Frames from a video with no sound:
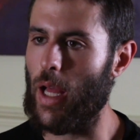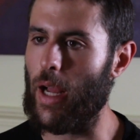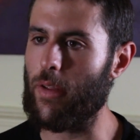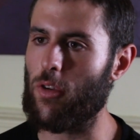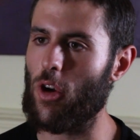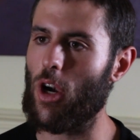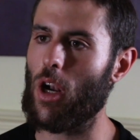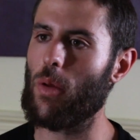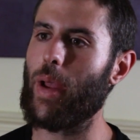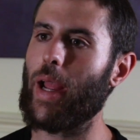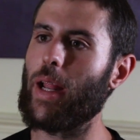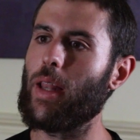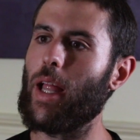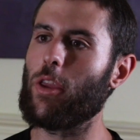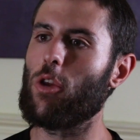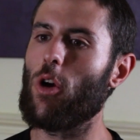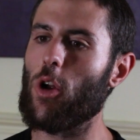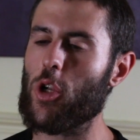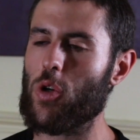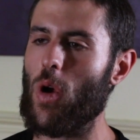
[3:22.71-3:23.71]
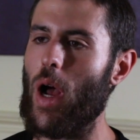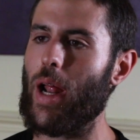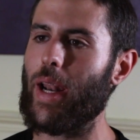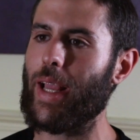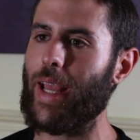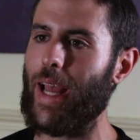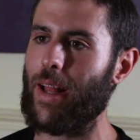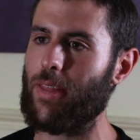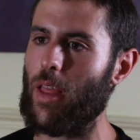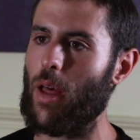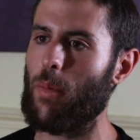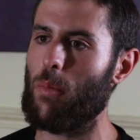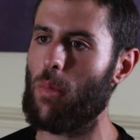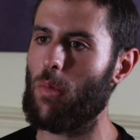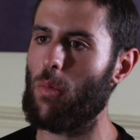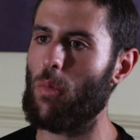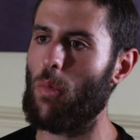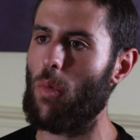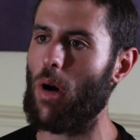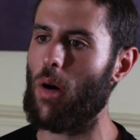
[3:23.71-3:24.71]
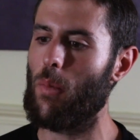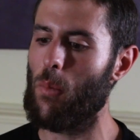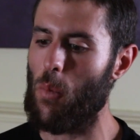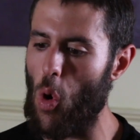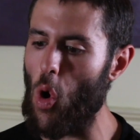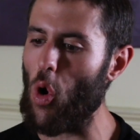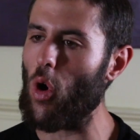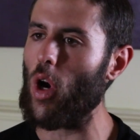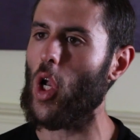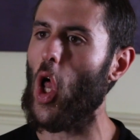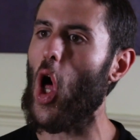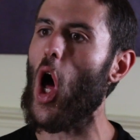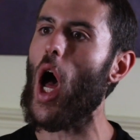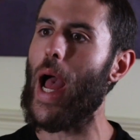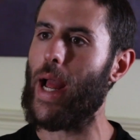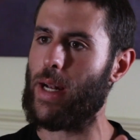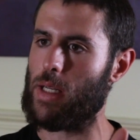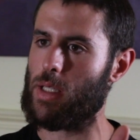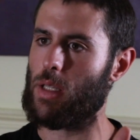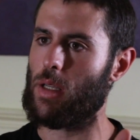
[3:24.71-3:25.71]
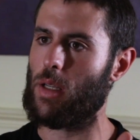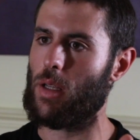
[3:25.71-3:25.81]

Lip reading: Like, do you know what I mean? Like, you're trying to get them more aligned.